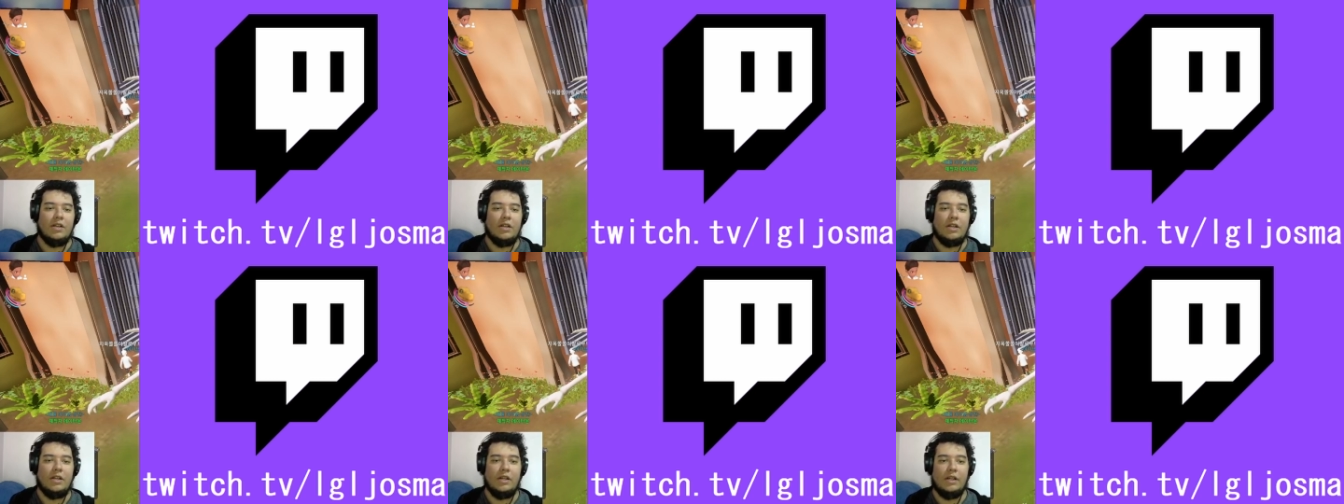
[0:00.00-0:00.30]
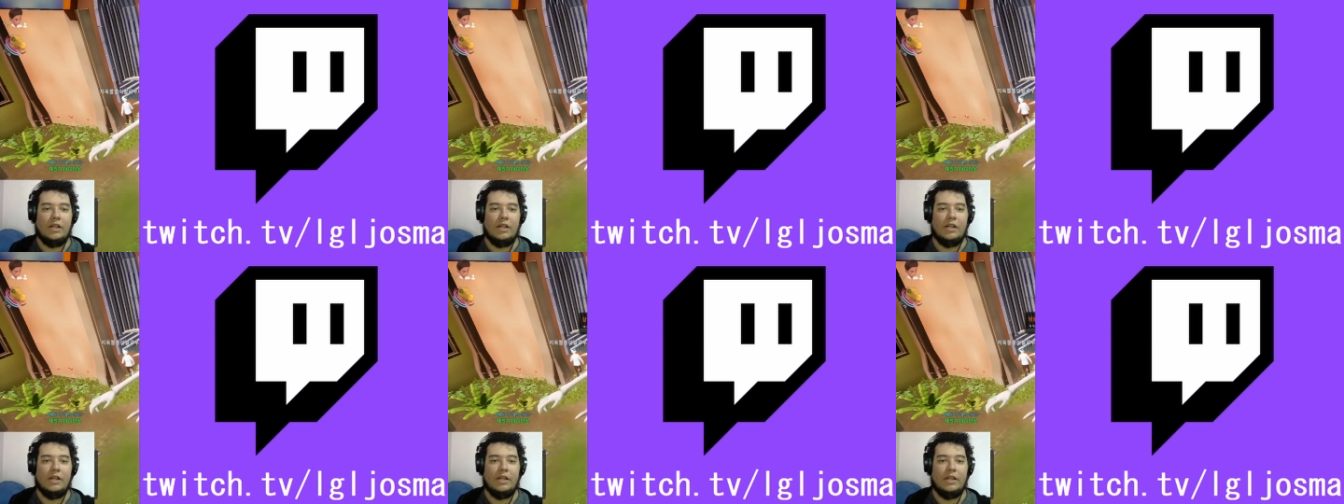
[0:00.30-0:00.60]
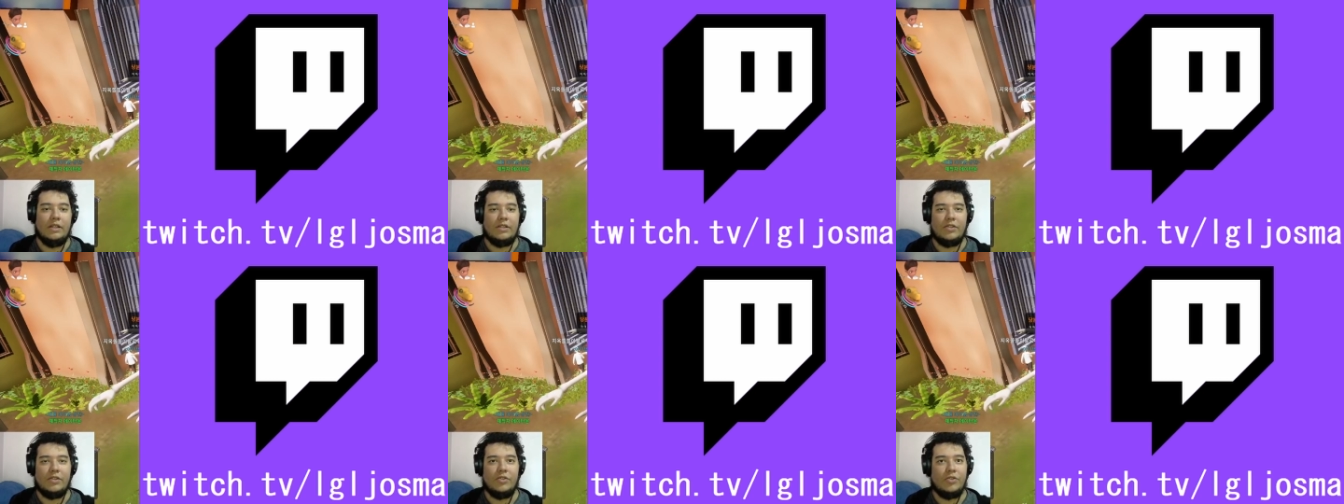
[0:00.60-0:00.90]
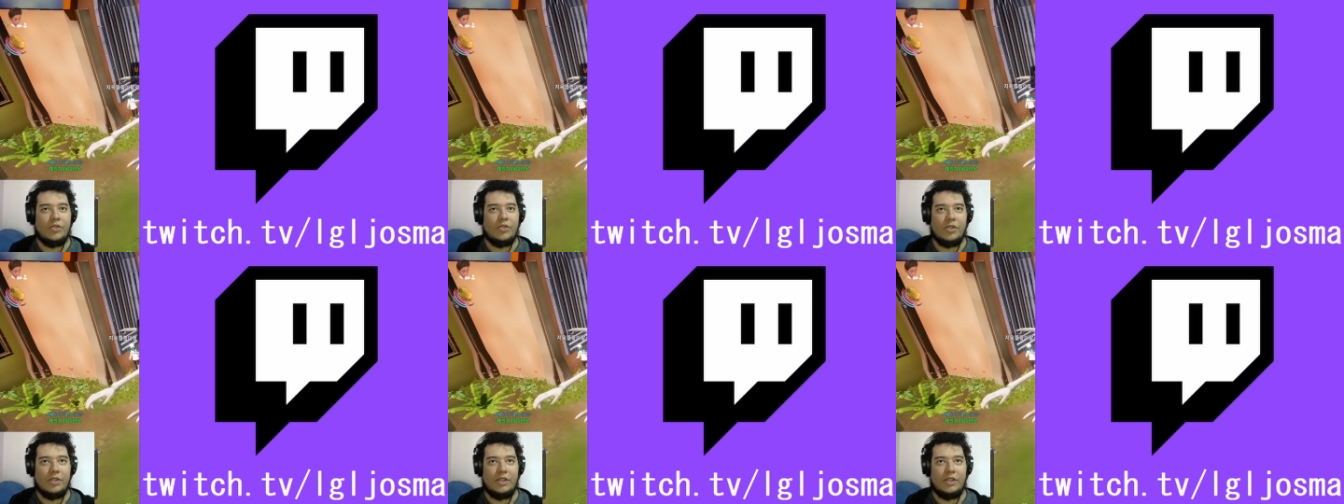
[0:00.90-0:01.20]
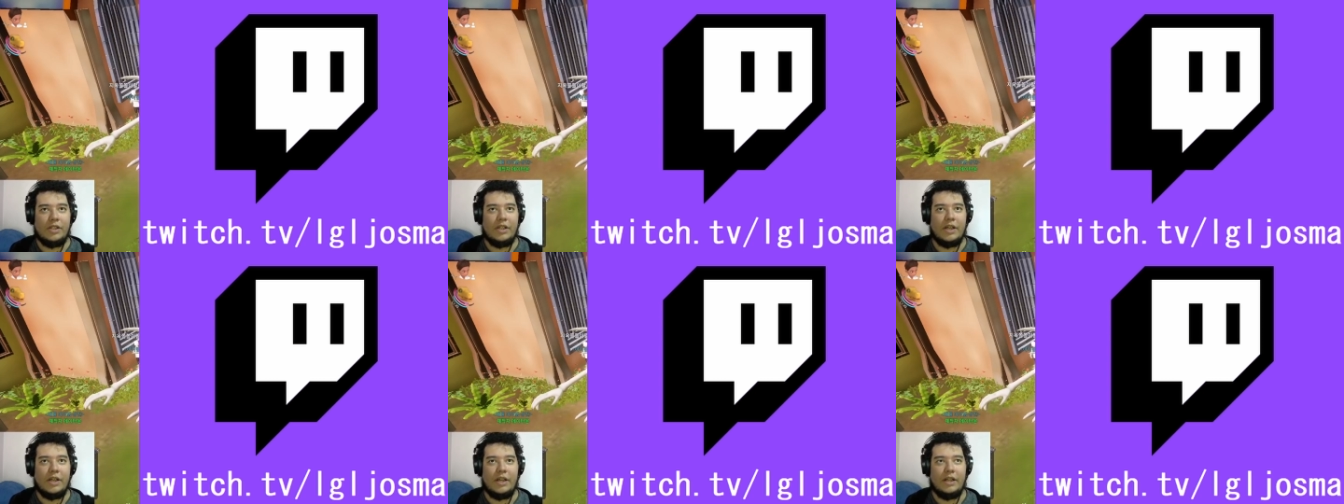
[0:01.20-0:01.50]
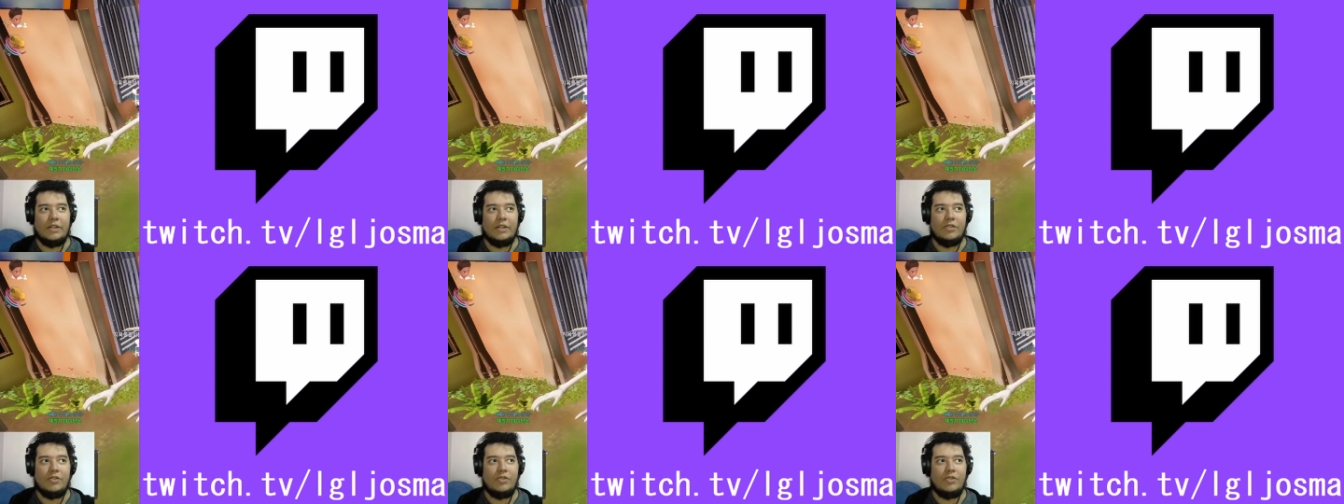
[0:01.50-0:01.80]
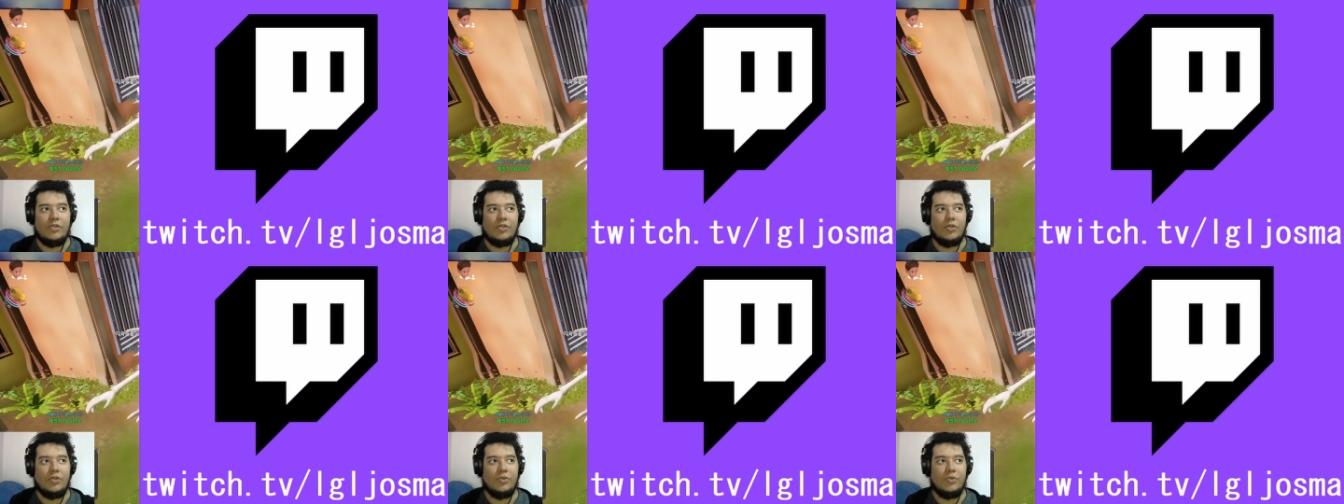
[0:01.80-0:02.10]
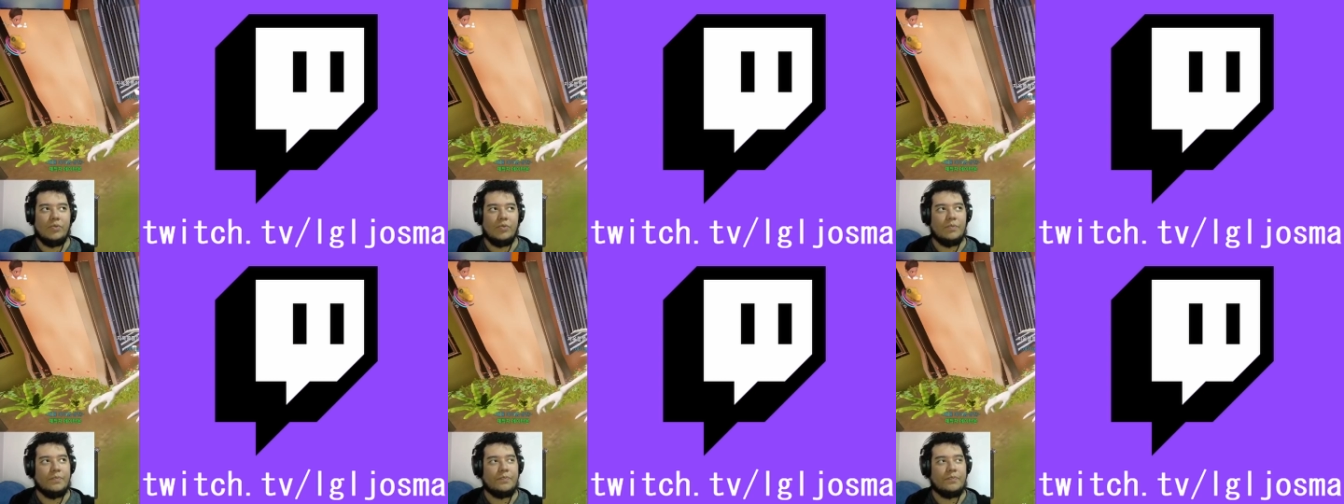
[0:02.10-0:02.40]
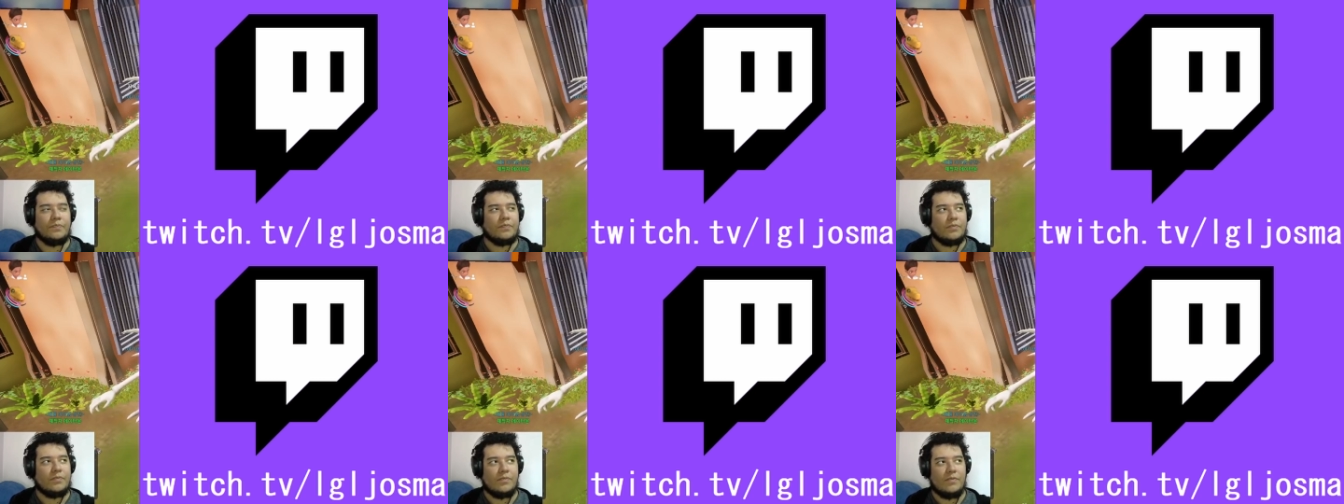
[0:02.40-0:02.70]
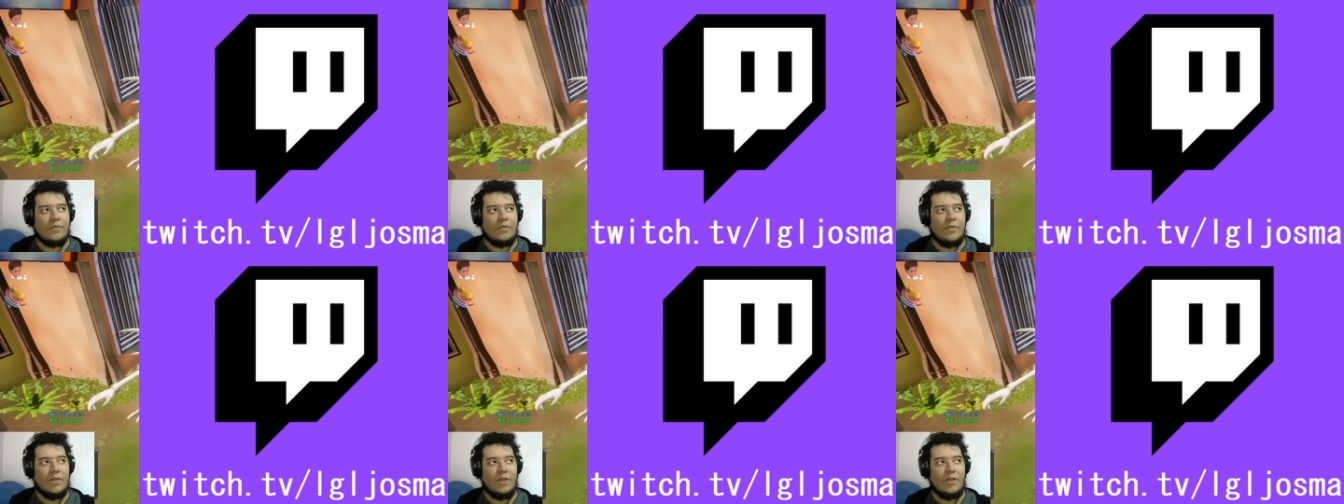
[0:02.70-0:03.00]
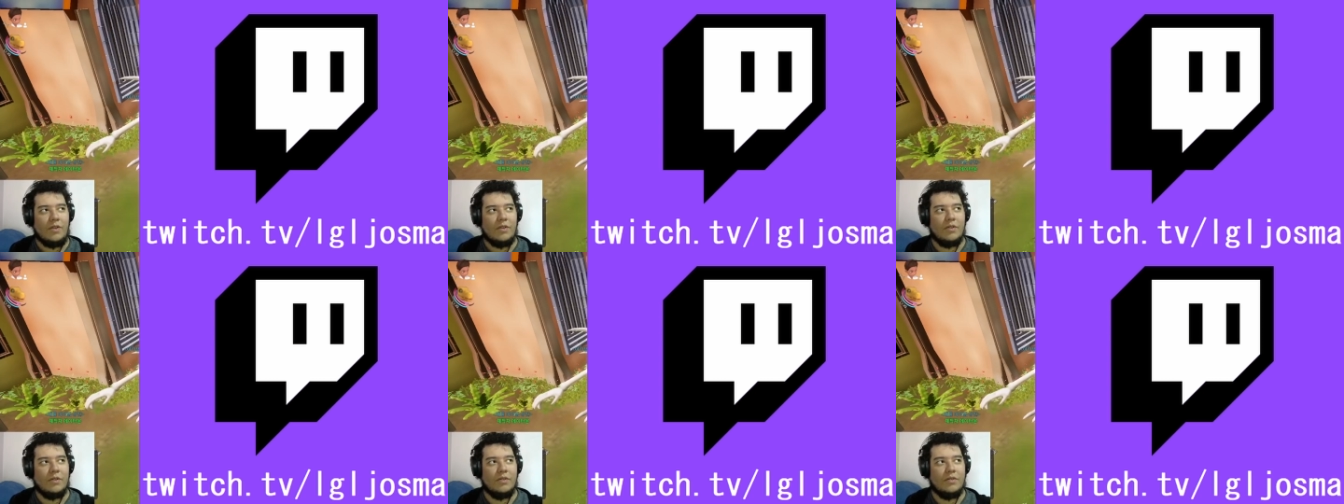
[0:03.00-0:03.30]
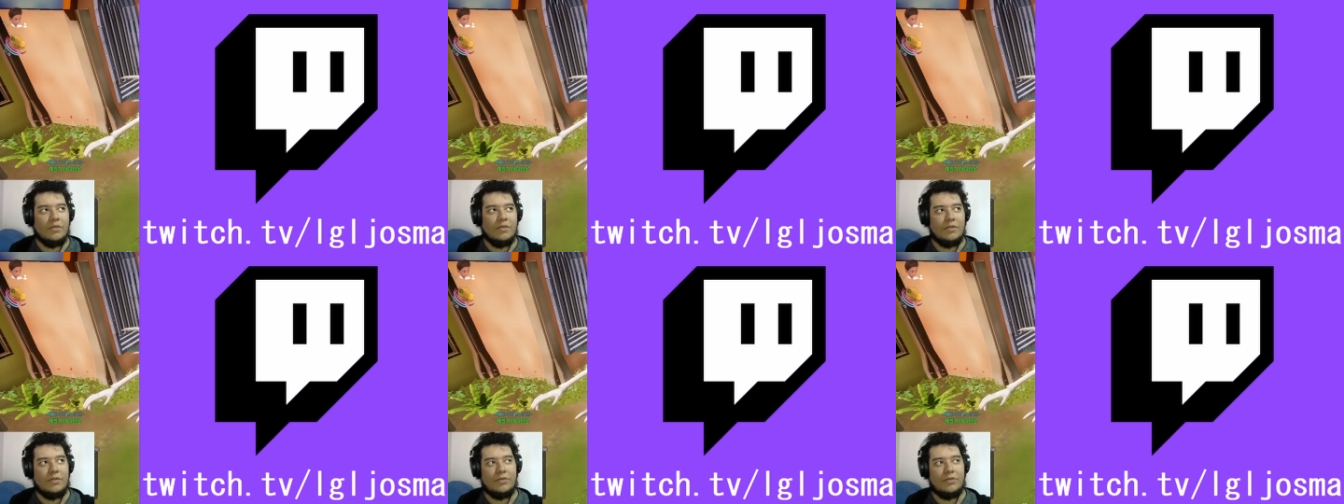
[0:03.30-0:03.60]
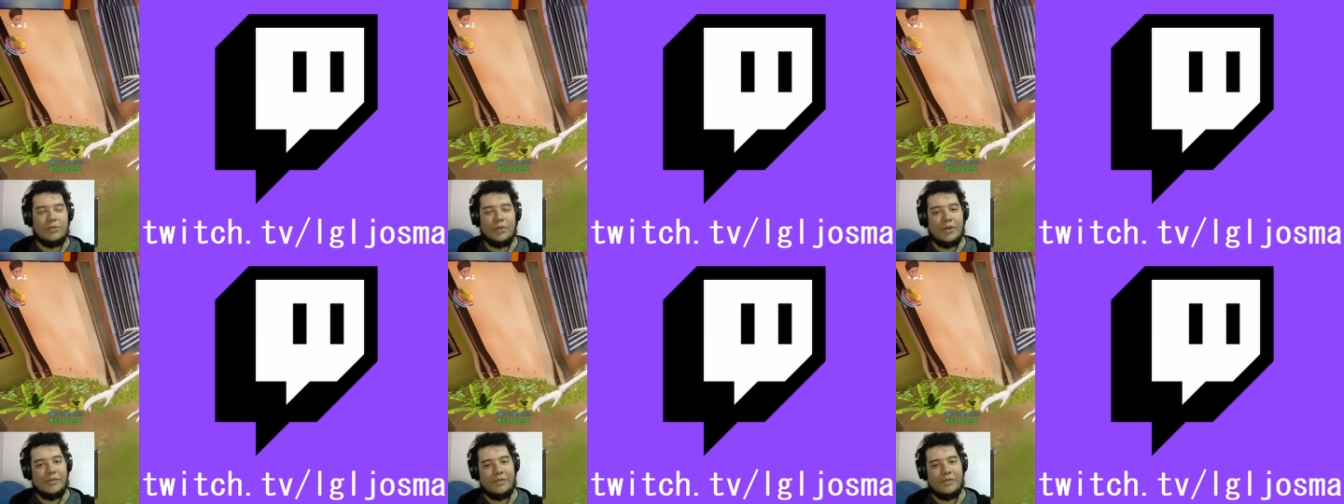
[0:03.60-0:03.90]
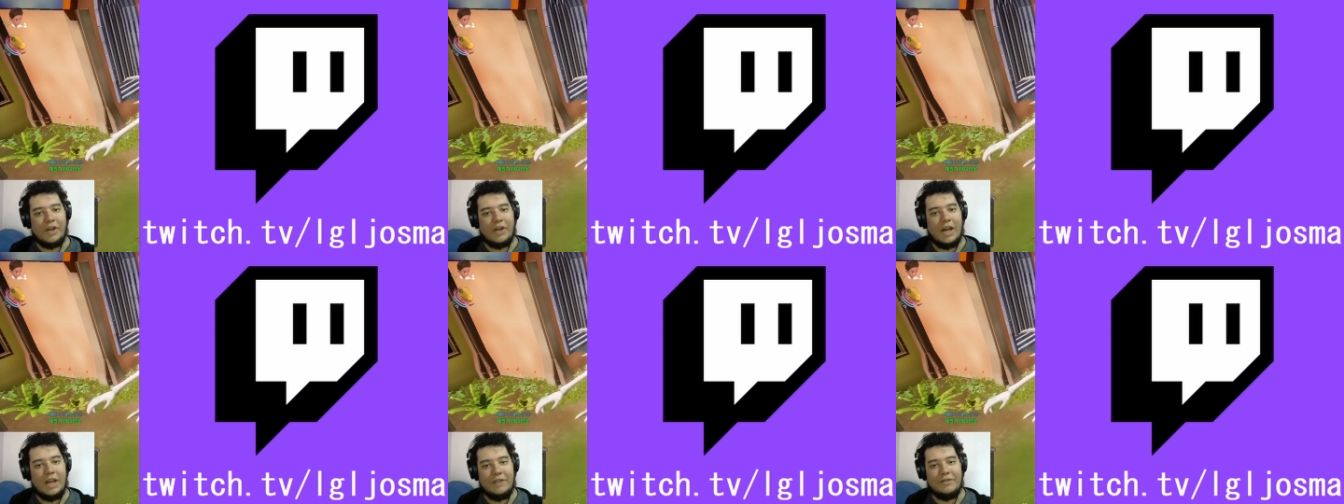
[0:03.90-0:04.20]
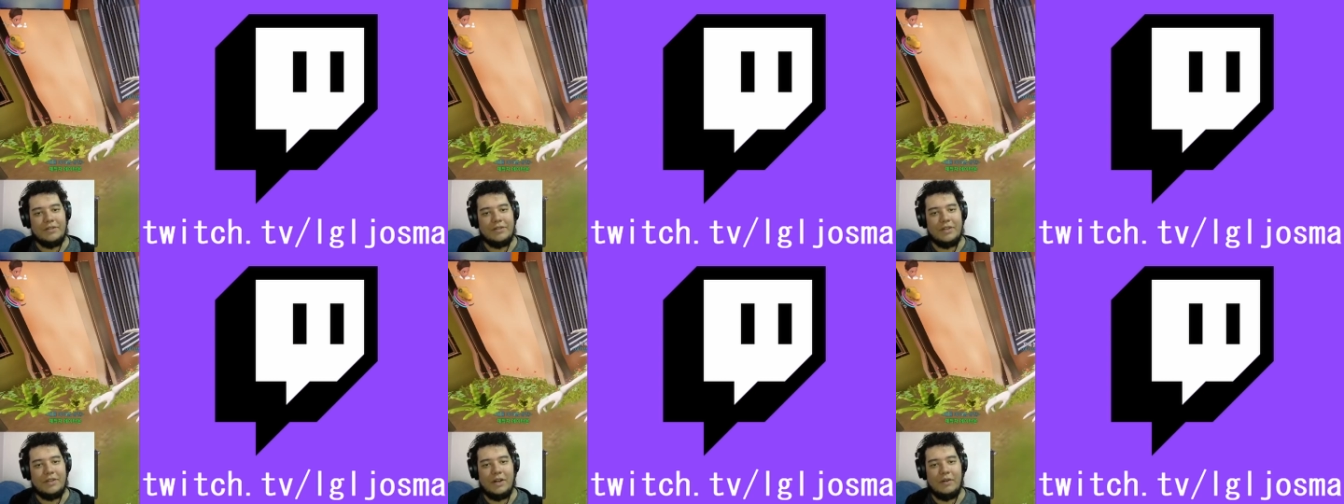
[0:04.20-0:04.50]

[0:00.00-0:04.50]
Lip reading: It's usually at 2:45,